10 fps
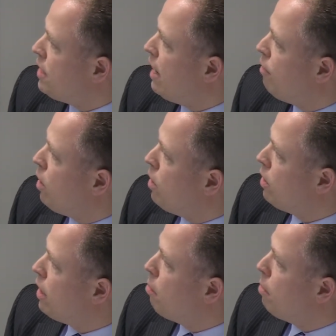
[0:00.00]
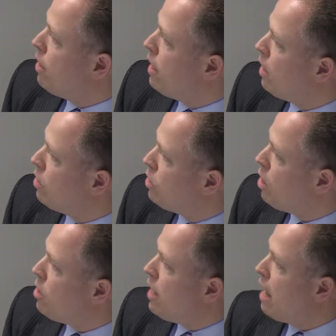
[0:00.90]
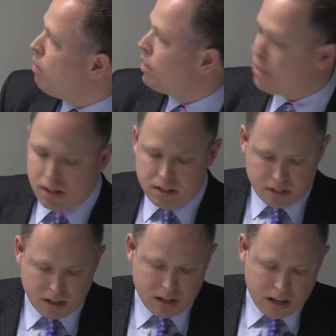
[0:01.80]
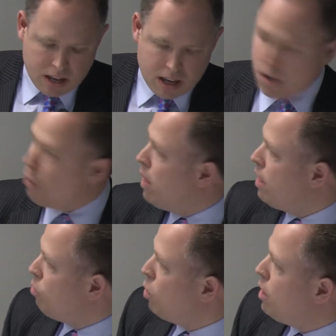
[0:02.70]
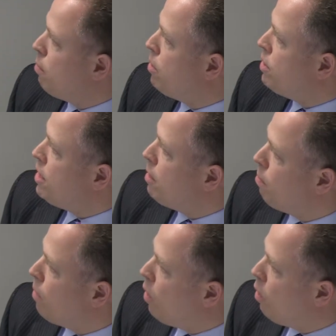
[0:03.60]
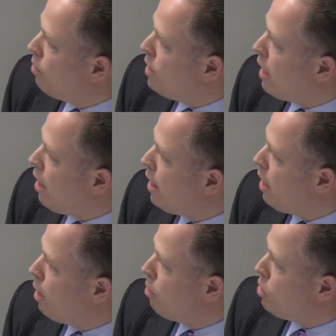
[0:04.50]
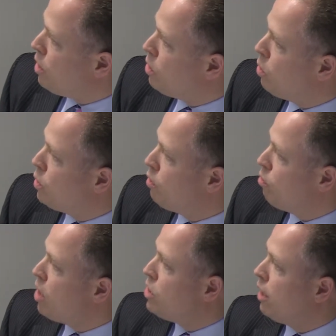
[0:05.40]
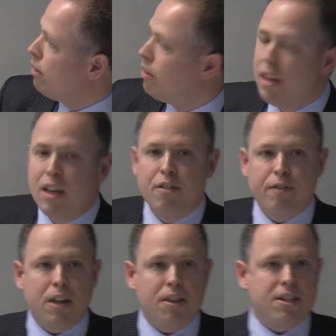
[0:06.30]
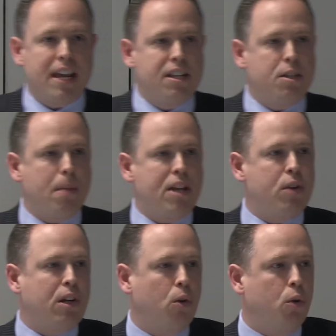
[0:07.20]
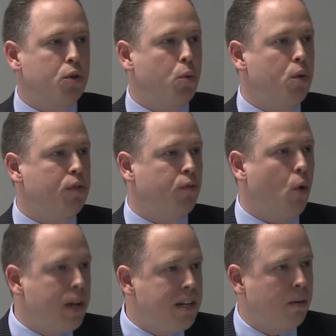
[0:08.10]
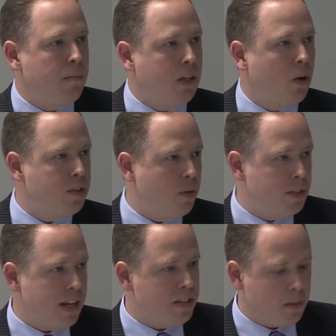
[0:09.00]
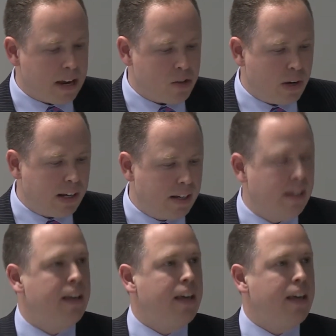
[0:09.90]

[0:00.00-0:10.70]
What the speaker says: Telephone Company and Sony Ericsson, where the ruling presidium of the Higher Arbitrage Court of Russia found that an asymmetric clause was void because it was asymmetric.